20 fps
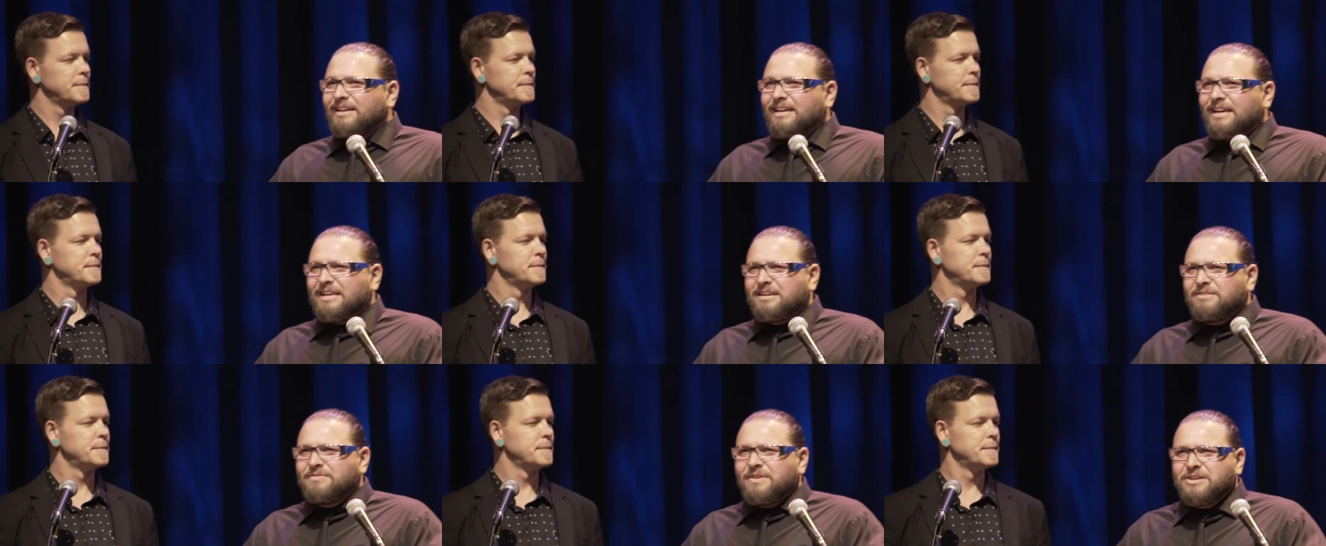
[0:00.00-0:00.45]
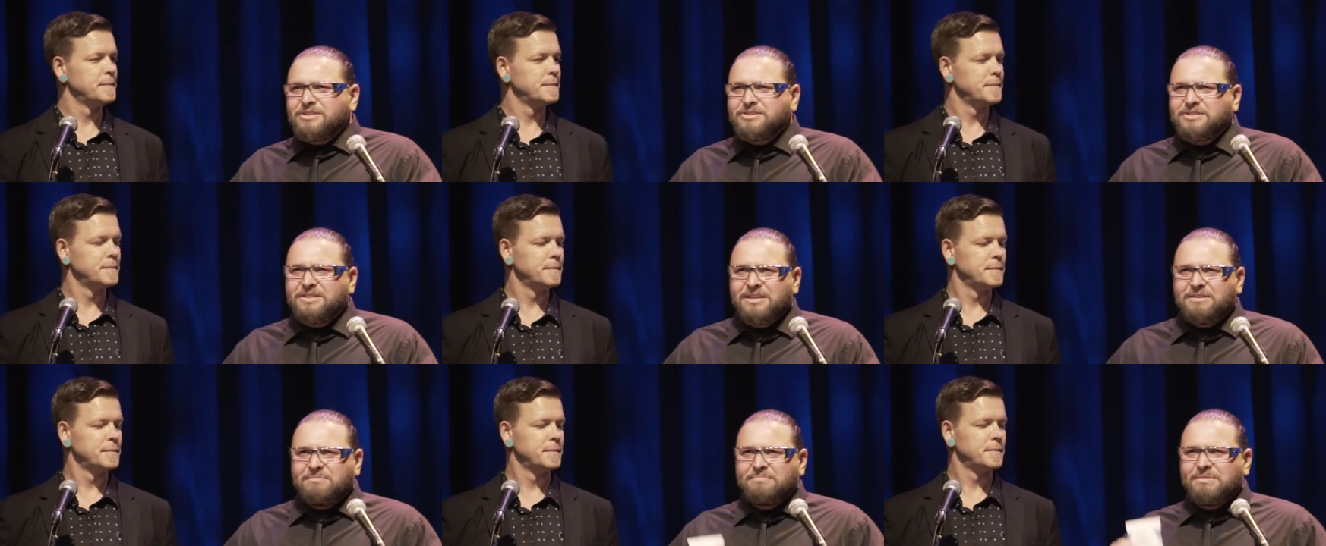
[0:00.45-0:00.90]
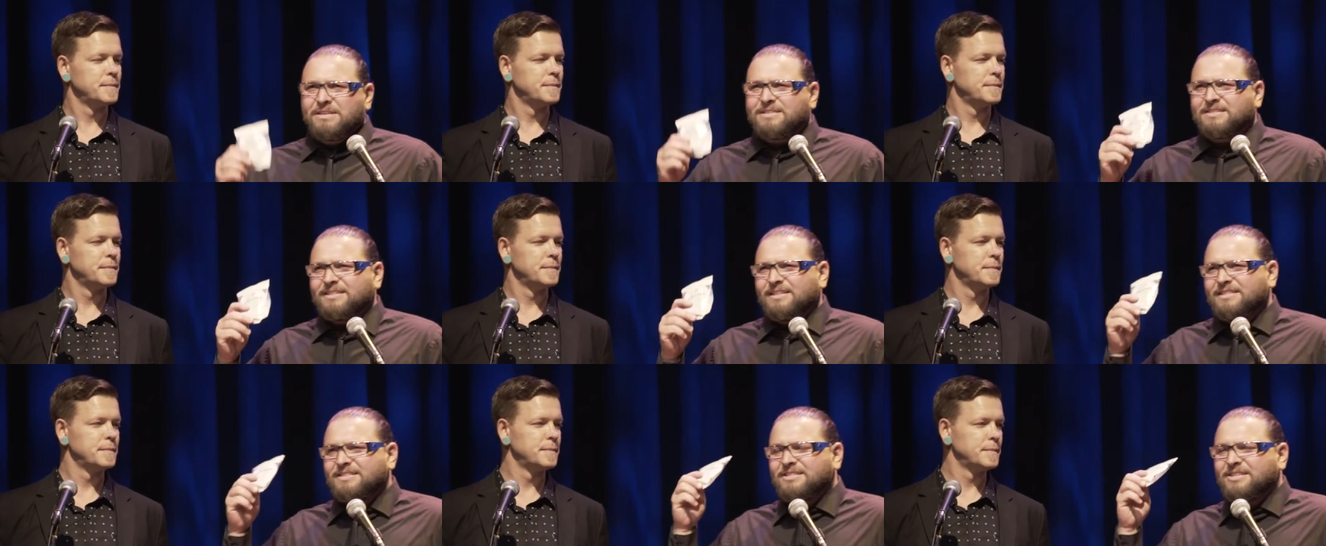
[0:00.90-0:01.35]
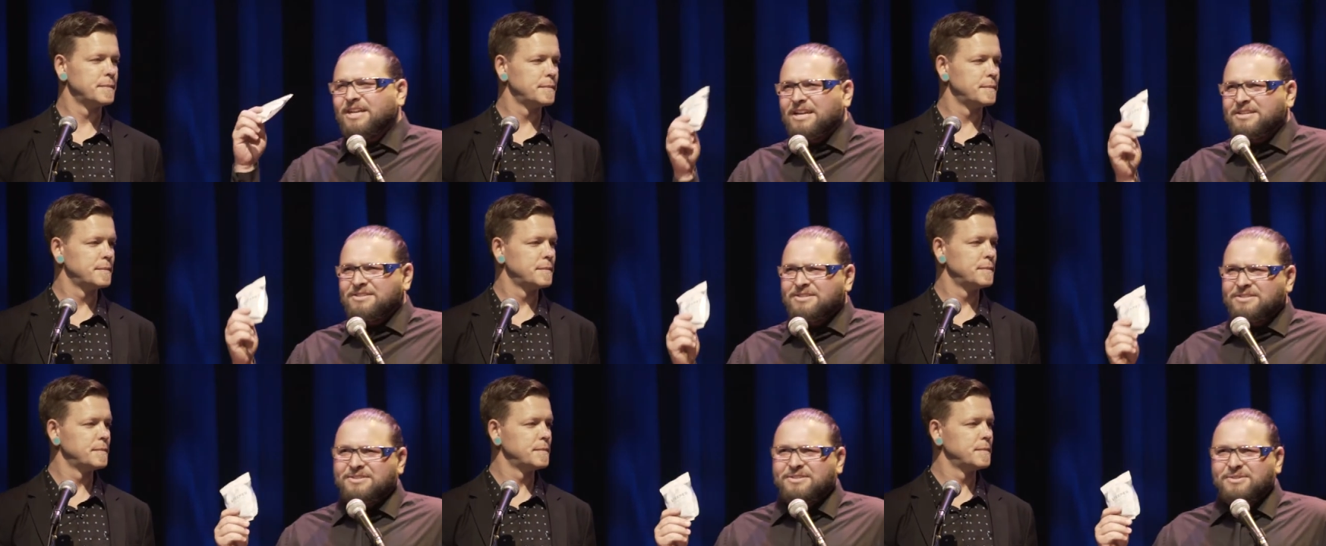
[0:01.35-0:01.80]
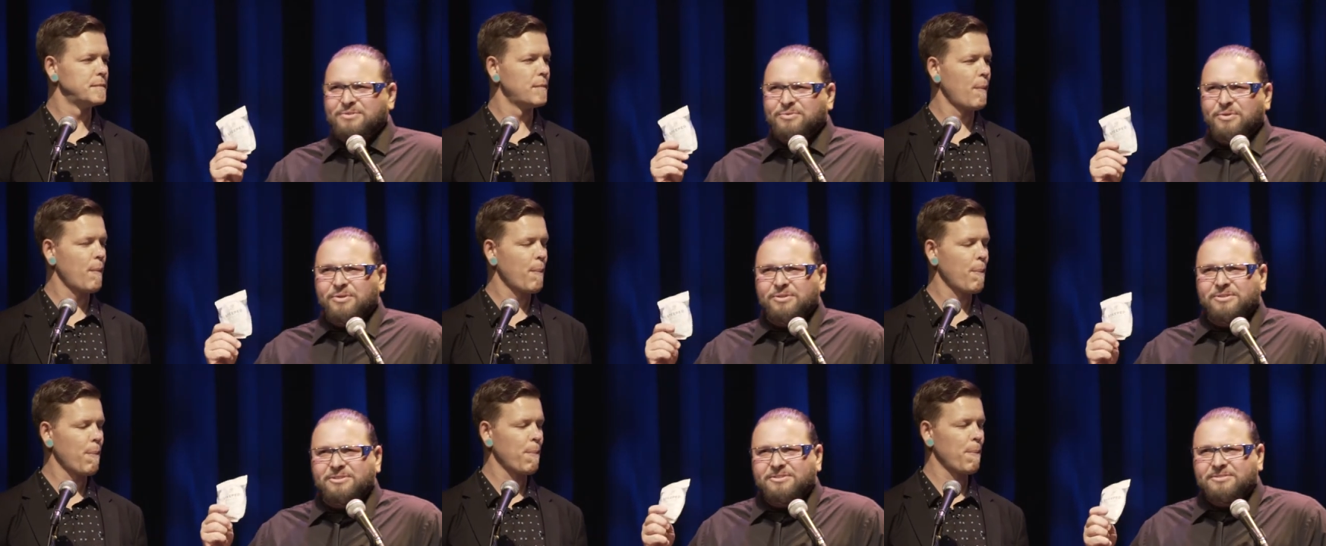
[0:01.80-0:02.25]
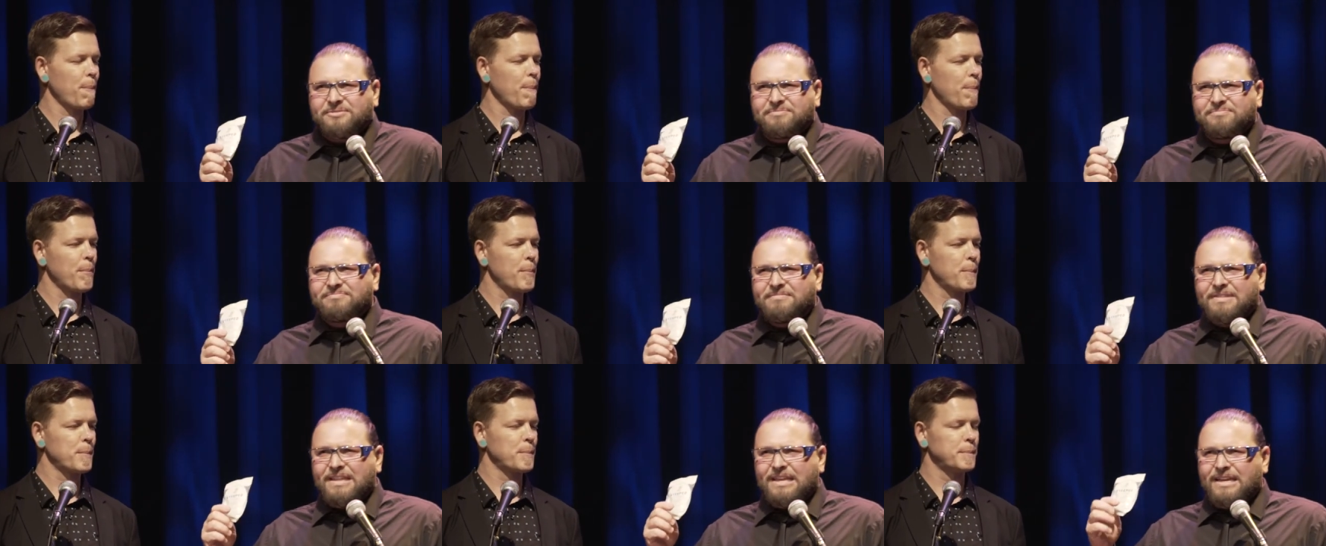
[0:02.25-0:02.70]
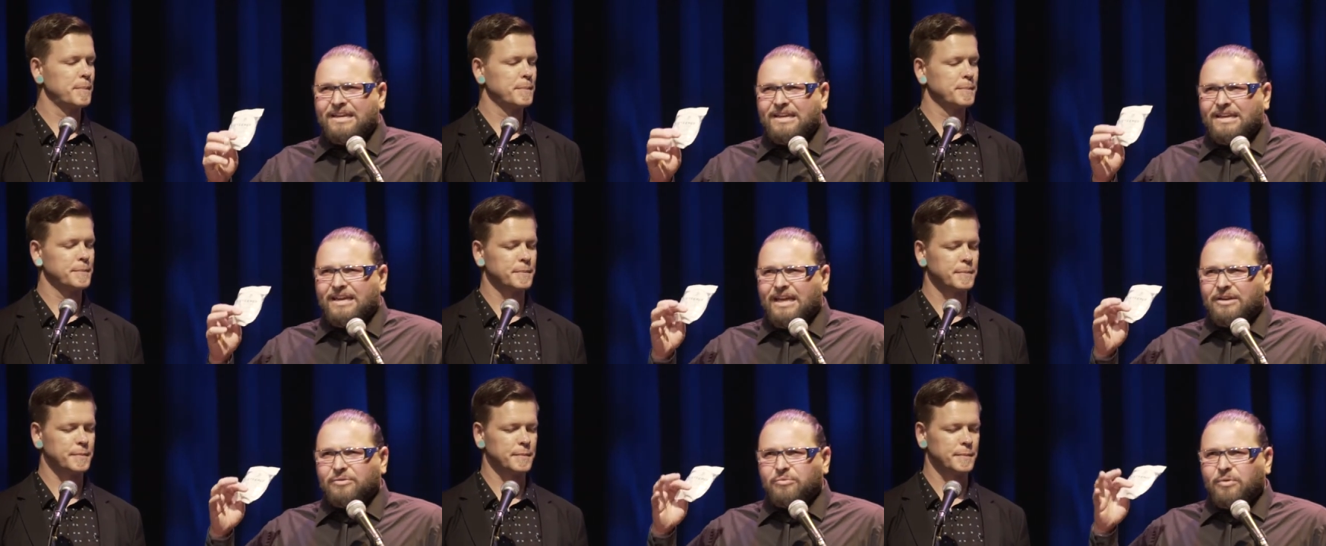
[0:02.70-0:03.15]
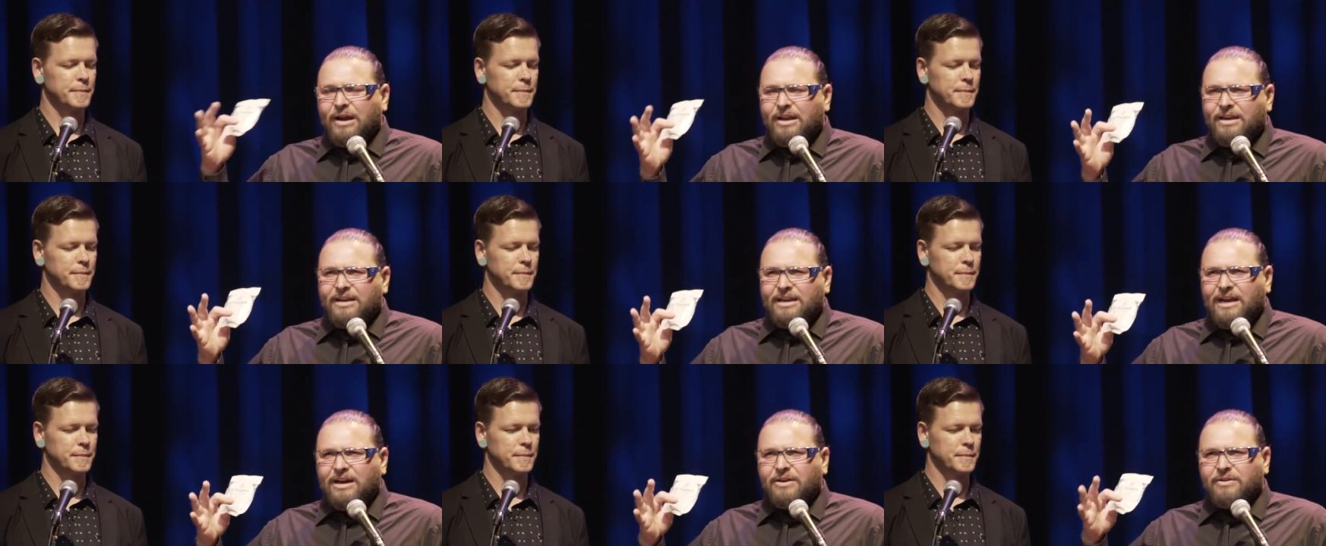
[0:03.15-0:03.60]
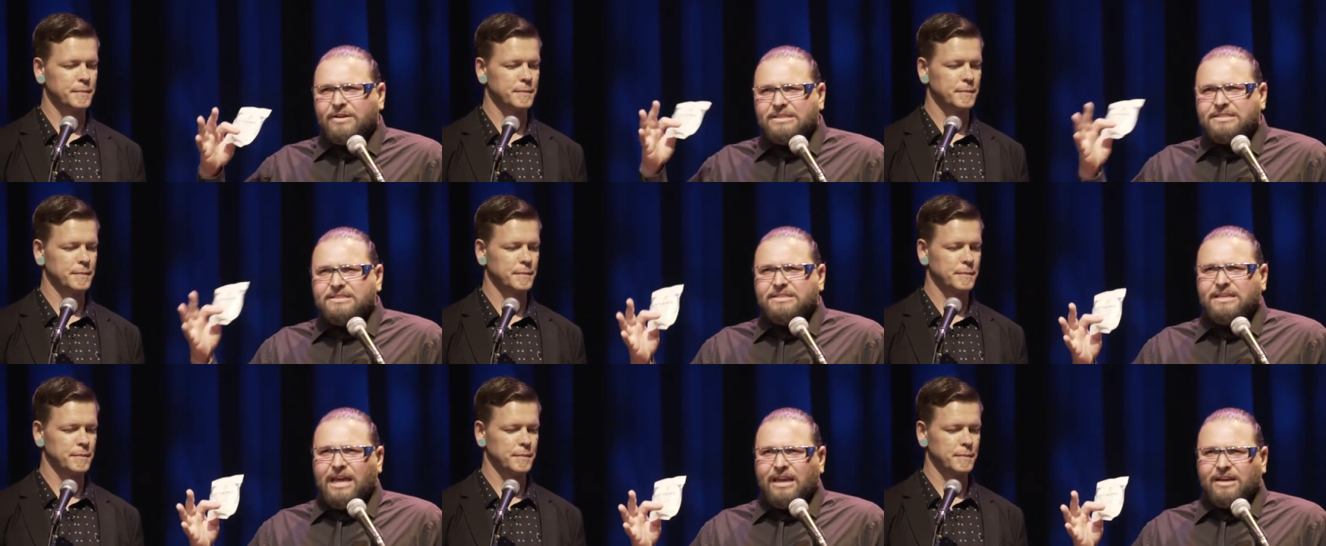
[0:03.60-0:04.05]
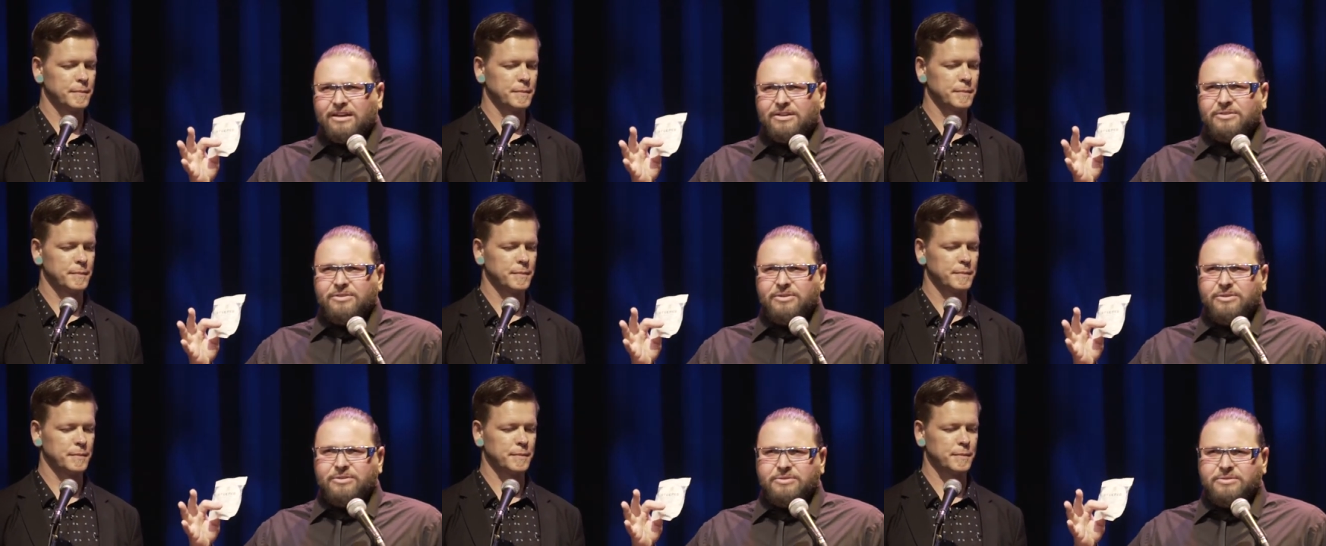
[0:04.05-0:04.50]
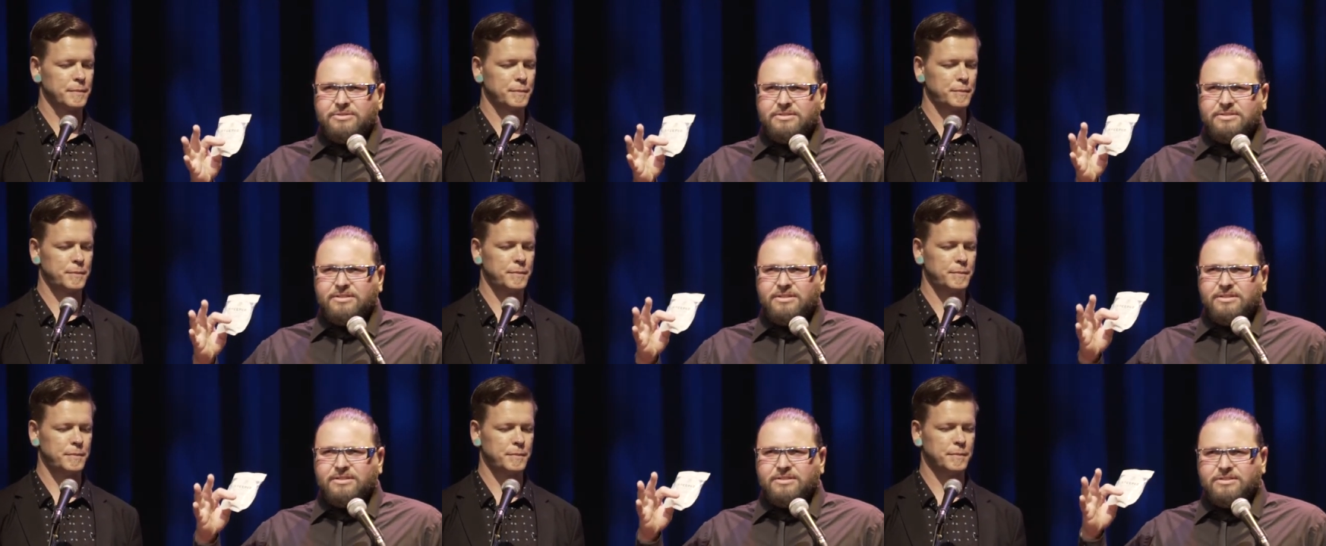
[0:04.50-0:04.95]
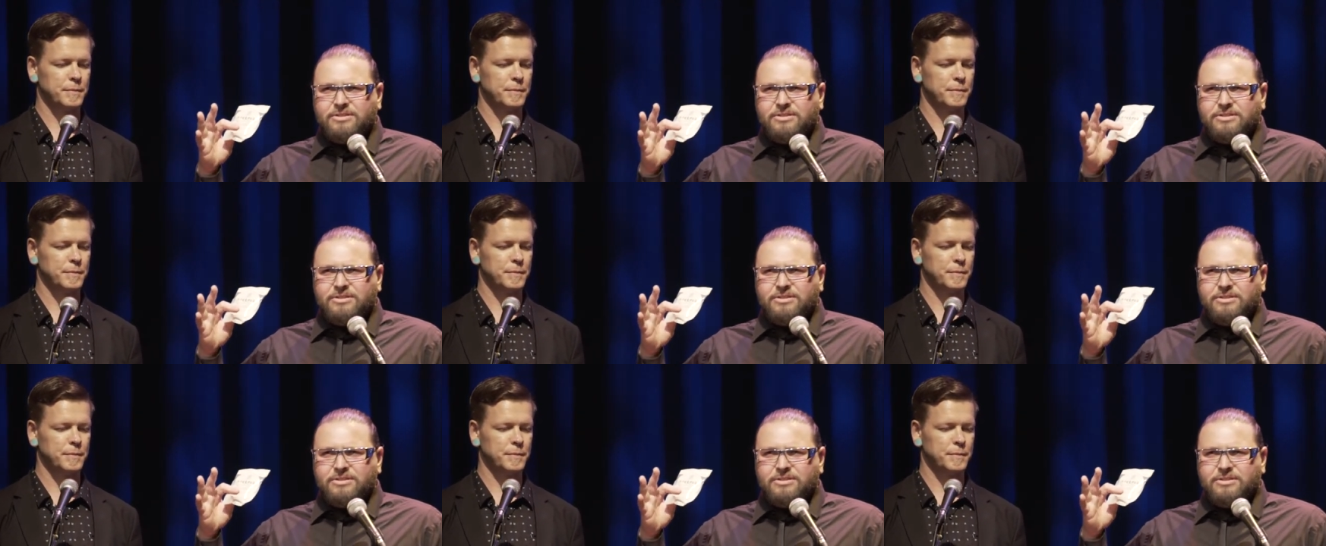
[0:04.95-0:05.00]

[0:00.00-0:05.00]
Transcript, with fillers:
Speaker 1: Innovation in business changes the world. And right now in Santa Cruz,